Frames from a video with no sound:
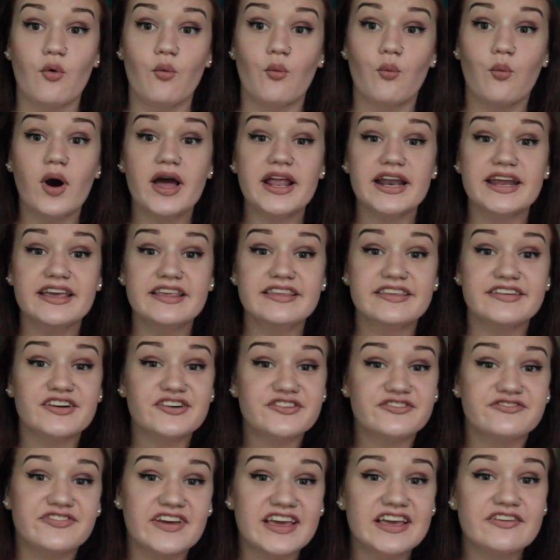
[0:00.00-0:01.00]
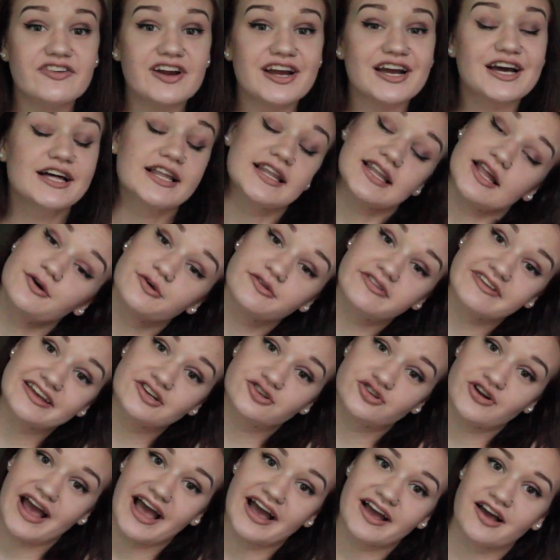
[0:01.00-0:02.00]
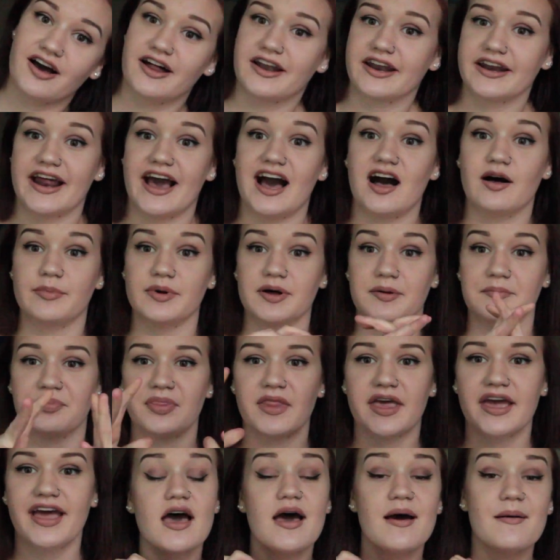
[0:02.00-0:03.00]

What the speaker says: What is your favorite closing track on an album?